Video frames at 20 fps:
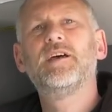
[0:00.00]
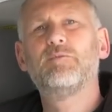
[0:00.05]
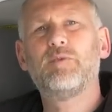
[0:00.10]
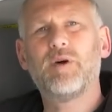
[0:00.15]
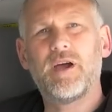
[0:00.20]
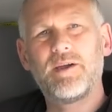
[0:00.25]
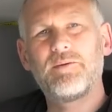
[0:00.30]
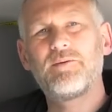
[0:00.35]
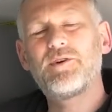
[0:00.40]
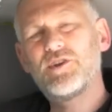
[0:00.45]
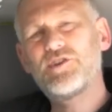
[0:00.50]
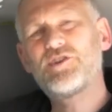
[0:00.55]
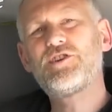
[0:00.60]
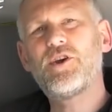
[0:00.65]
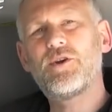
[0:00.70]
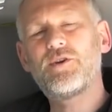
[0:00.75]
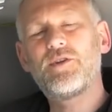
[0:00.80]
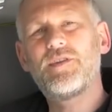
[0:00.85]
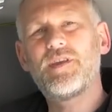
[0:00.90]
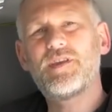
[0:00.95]
but I am going to
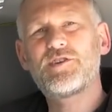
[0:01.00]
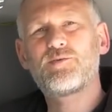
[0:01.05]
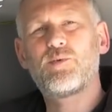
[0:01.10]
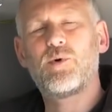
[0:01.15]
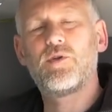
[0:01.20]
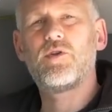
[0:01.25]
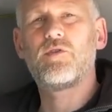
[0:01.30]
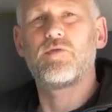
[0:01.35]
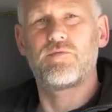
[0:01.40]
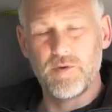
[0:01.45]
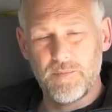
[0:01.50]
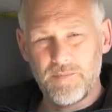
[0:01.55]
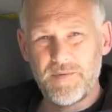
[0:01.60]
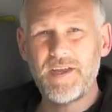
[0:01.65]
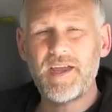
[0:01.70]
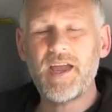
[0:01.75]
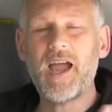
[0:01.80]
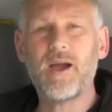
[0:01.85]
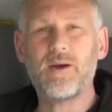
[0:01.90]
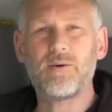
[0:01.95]
show you this one from
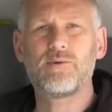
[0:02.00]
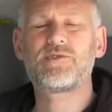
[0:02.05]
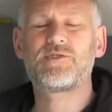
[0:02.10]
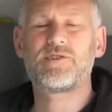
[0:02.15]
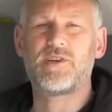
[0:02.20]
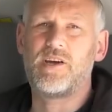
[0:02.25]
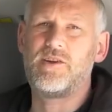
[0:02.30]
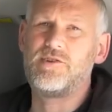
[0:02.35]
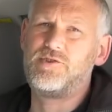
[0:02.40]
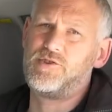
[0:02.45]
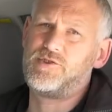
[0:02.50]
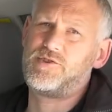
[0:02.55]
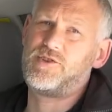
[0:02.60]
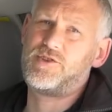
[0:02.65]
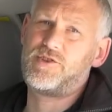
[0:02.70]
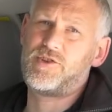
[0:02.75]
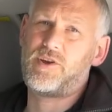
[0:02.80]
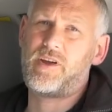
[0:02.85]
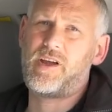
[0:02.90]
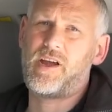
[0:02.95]
the outside, just
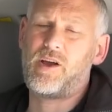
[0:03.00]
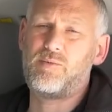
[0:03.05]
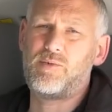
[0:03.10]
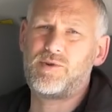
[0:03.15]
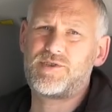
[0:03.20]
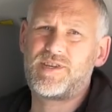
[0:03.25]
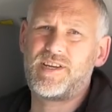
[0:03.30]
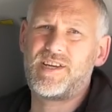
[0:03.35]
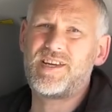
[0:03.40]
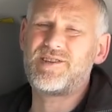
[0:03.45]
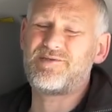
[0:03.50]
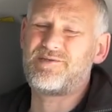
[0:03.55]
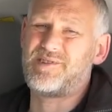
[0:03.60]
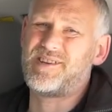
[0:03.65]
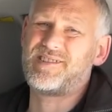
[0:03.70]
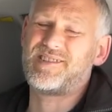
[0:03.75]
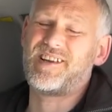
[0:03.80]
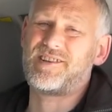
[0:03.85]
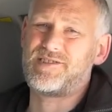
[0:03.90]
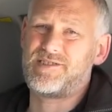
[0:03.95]
to show you how much easier
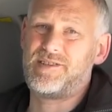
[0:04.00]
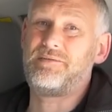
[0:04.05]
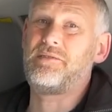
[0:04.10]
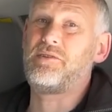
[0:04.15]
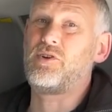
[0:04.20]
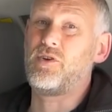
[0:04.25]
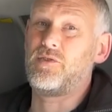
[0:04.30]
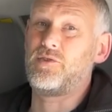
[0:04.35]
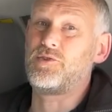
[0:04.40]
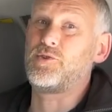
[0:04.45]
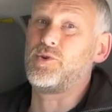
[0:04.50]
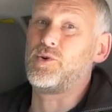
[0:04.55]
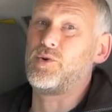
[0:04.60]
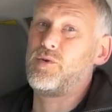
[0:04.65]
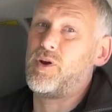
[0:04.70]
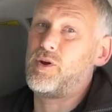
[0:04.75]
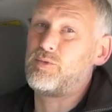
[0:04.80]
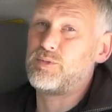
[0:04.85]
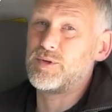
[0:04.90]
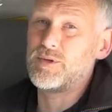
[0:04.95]
it is actually if you've got the
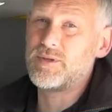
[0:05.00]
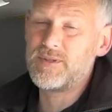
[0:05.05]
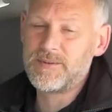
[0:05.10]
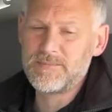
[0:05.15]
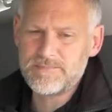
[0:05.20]
door open.